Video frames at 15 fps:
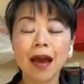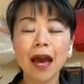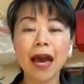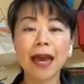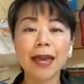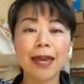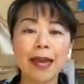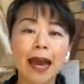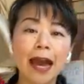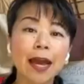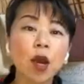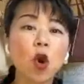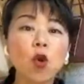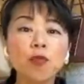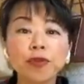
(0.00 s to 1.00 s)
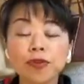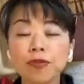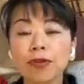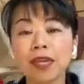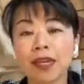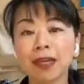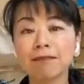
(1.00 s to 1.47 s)
I hope you
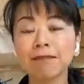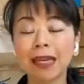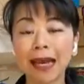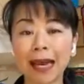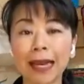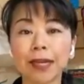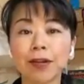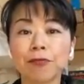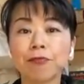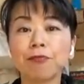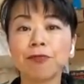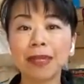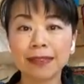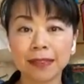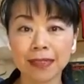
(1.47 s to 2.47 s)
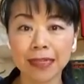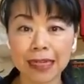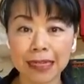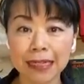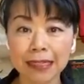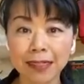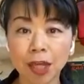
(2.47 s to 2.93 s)
can kind of
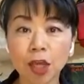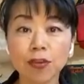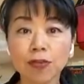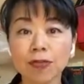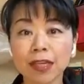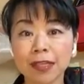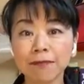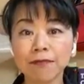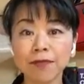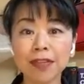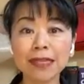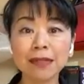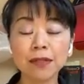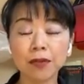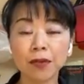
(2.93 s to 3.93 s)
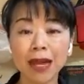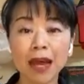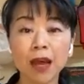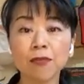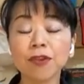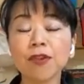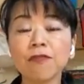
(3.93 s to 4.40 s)
resonate. You can feel
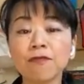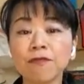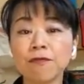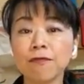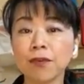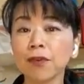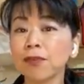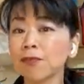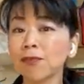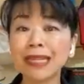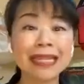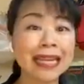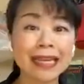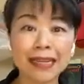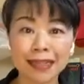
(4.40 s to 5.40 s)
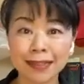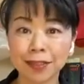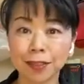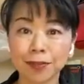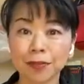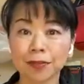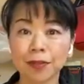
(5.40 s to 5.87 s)
you relate it
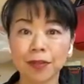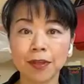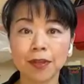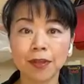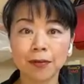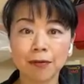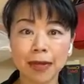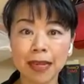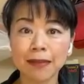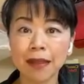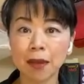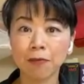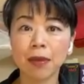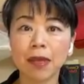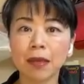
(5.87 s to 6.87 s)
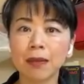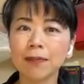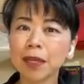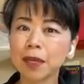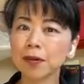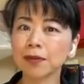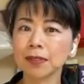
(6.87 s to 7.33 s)
too, right? That way,
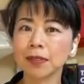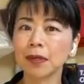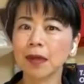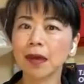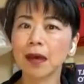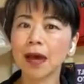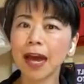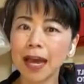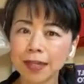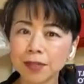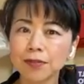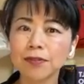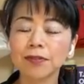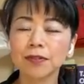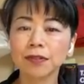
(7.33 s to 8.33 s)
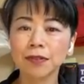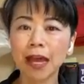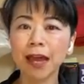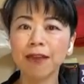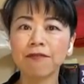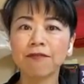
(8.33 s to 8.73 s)
because how do I say